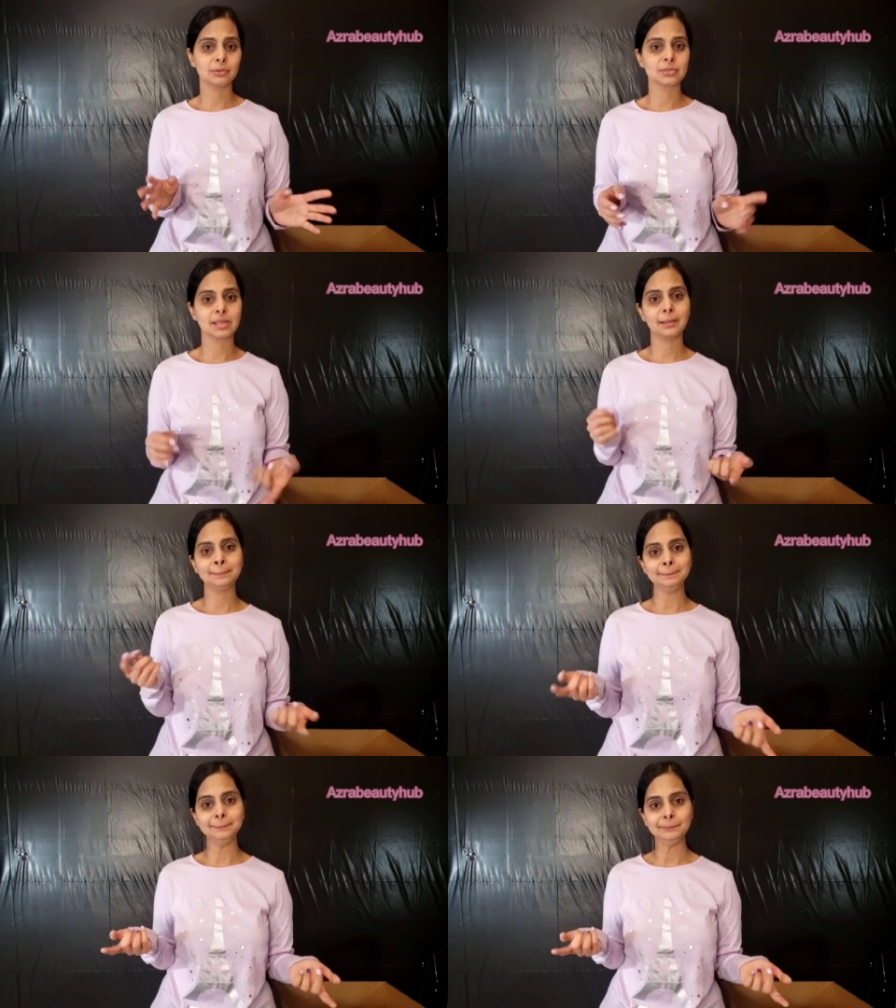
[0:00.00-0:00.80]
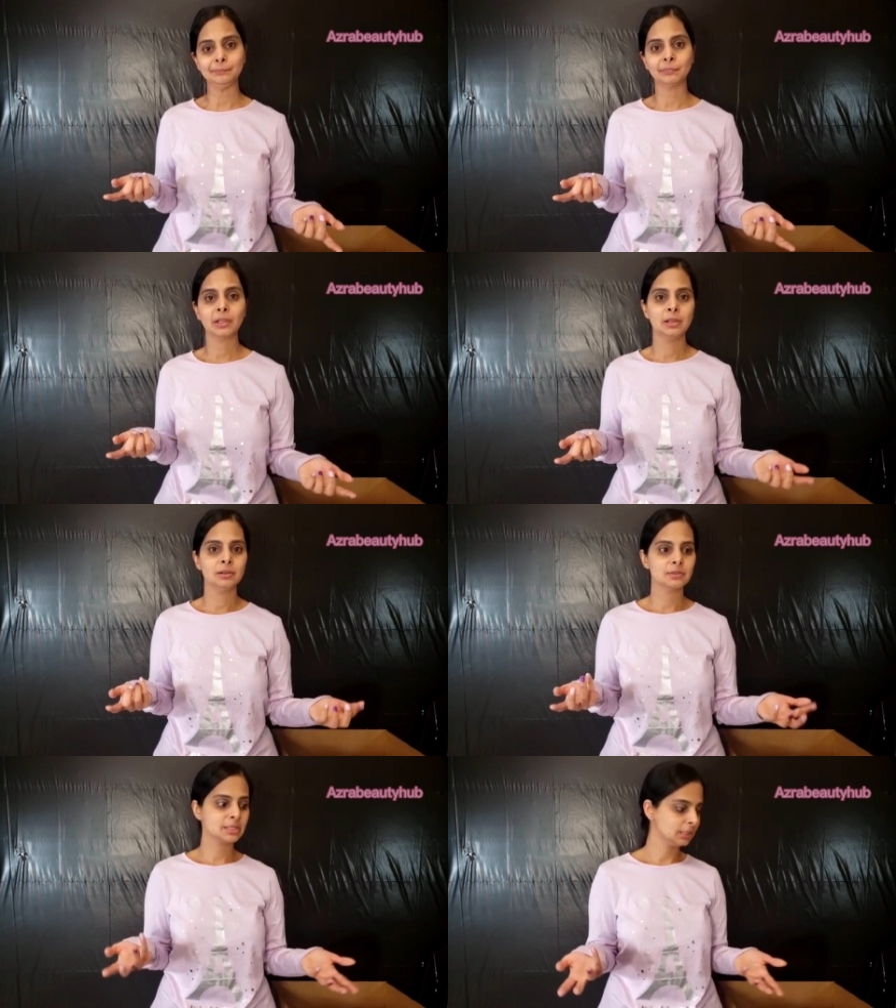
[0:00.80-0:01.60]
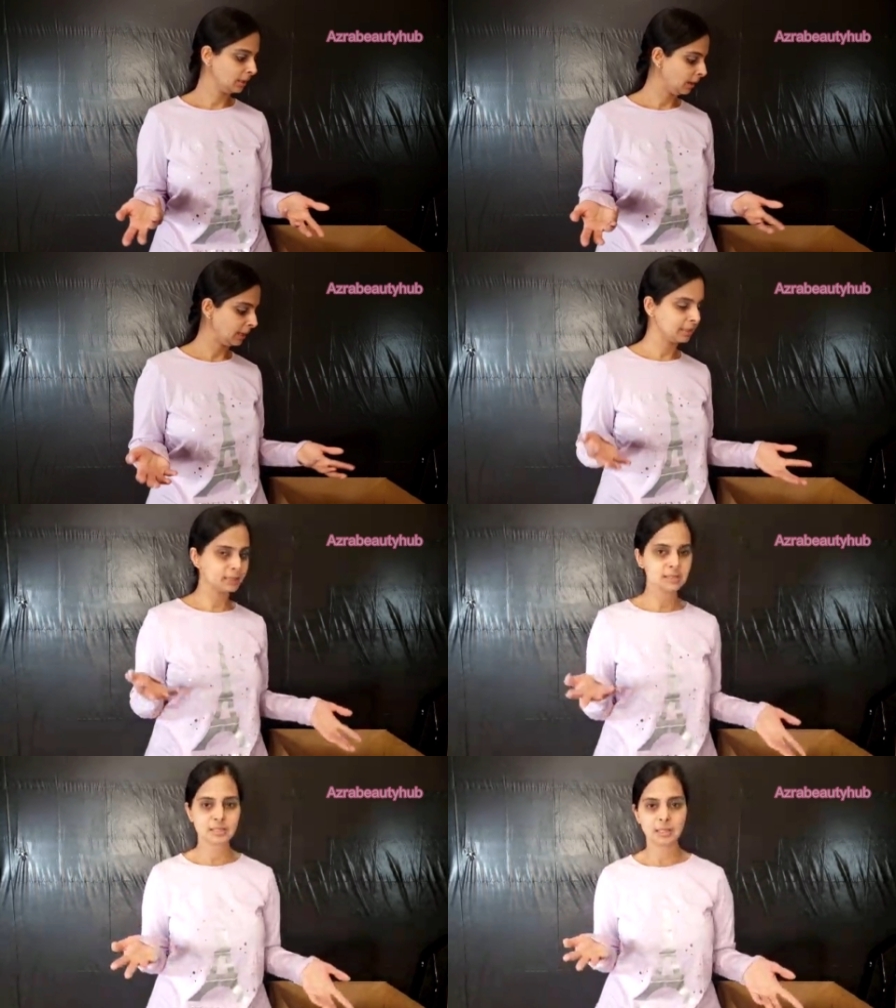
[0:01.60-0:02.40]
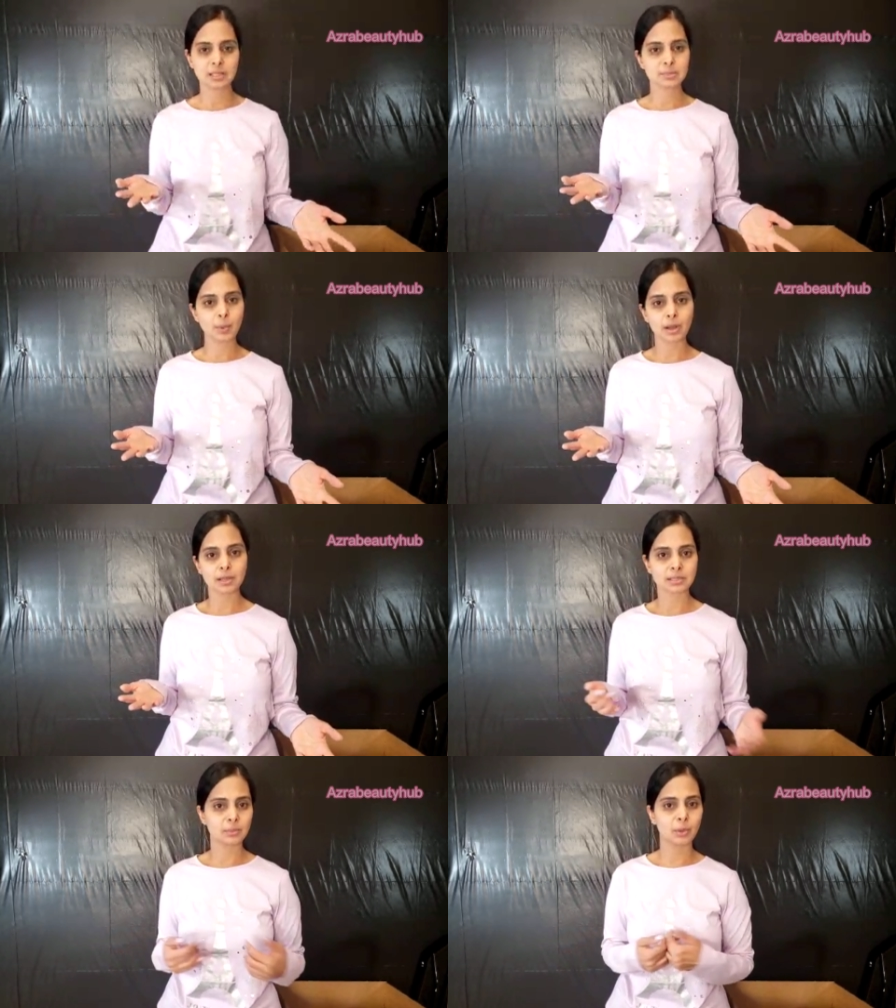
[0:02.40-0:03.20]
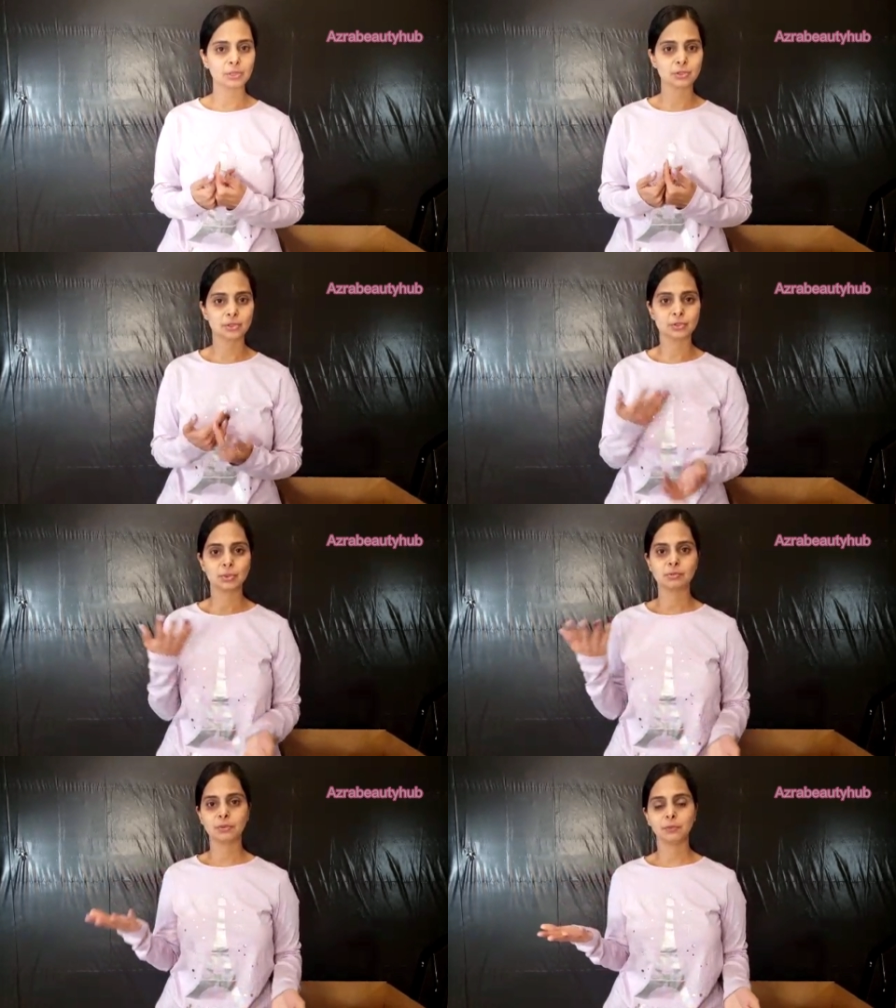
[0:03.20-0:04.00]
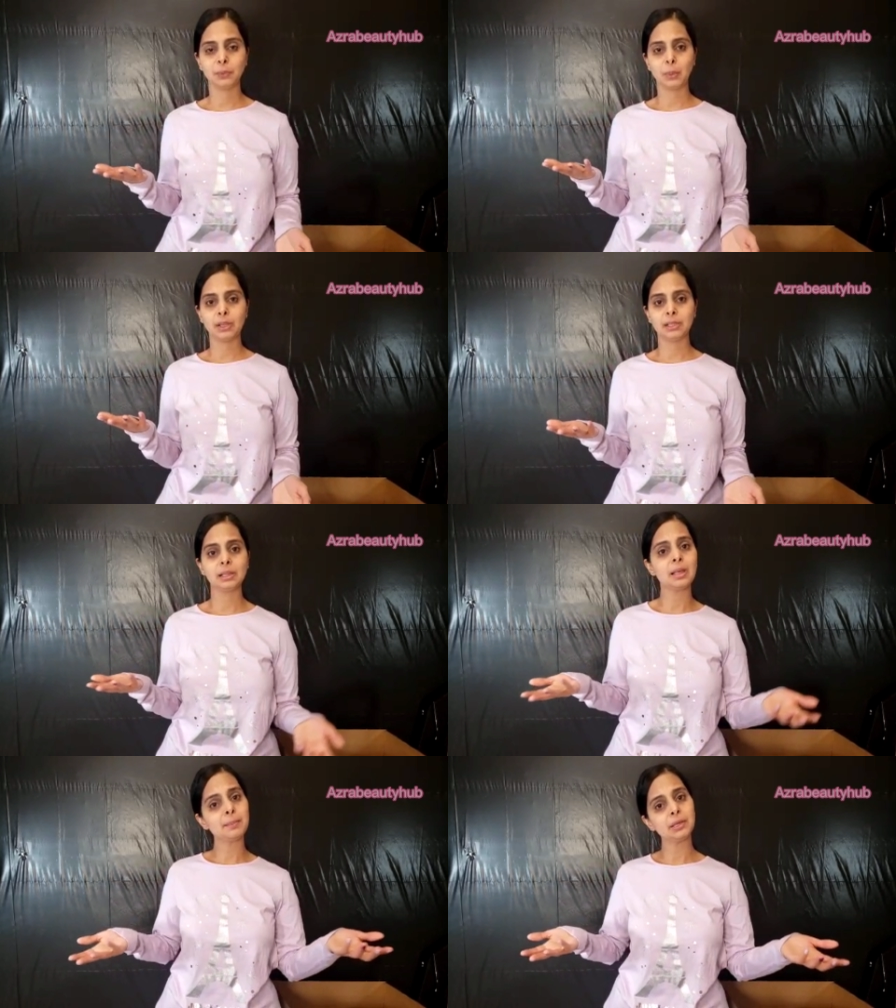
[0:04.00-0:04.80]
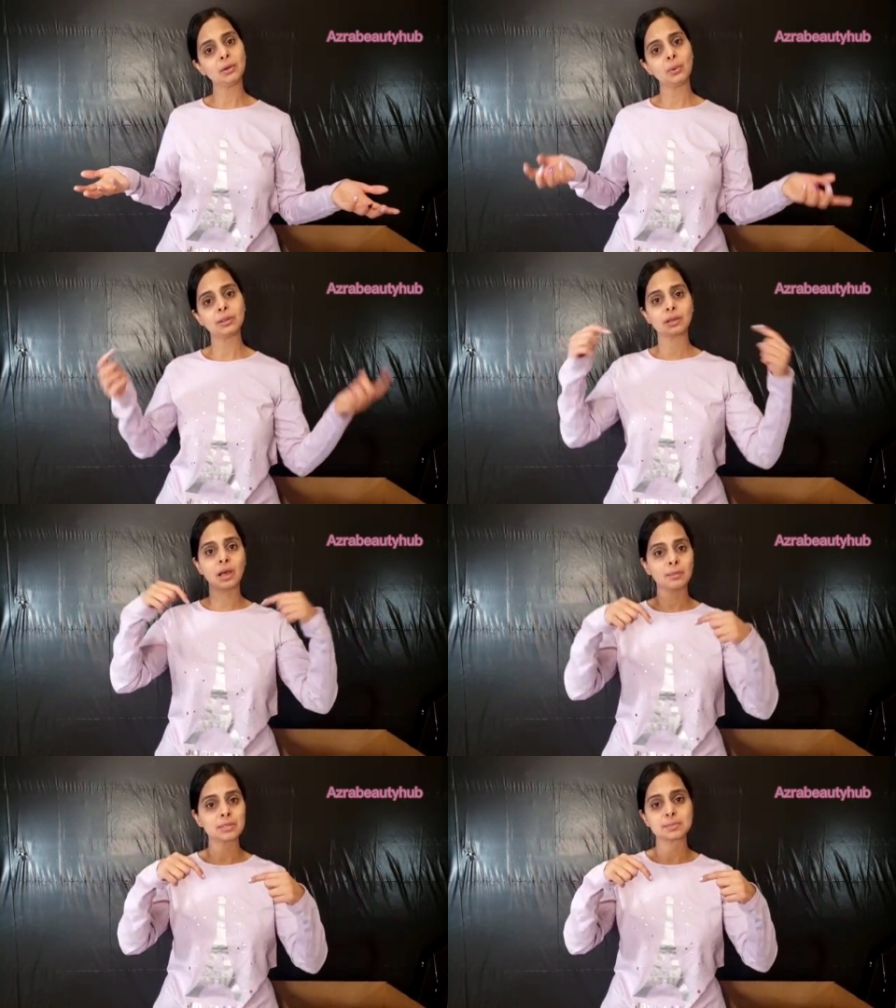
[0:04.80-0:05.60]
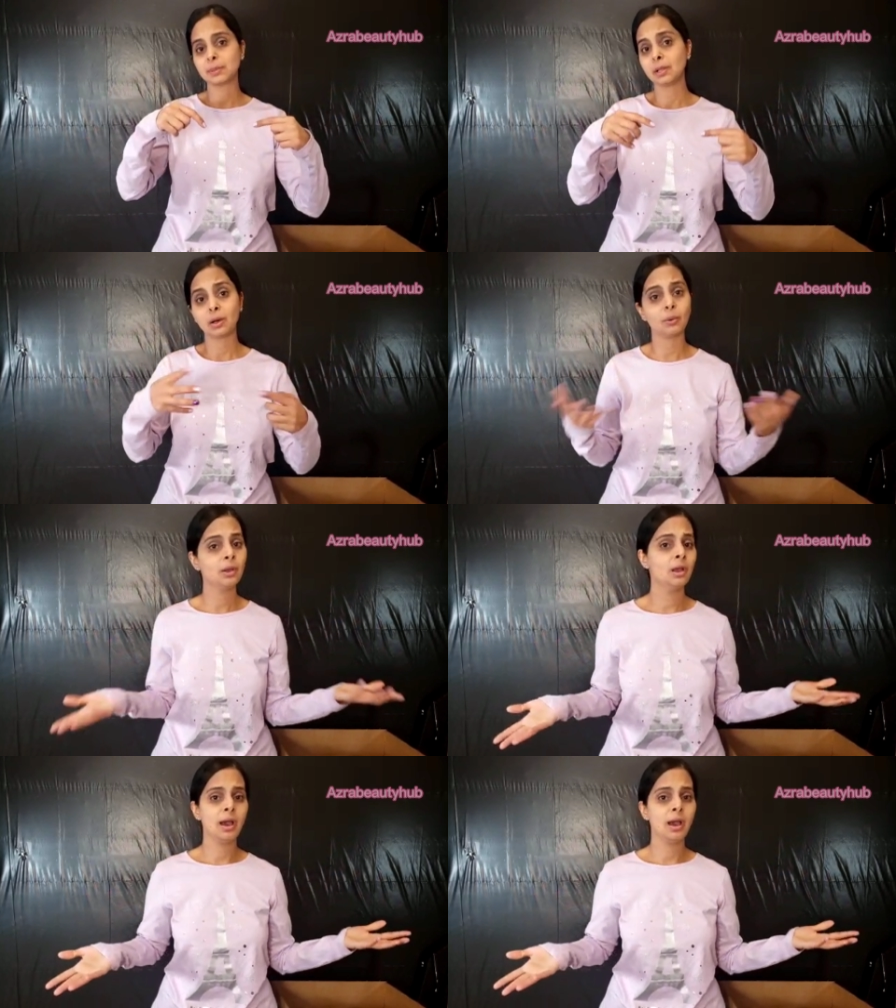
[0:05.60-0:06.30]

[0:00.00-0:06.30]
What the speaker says: you say, Rosina, I'd like to see this product. I want you to do a review on it. Let me know in the comments below.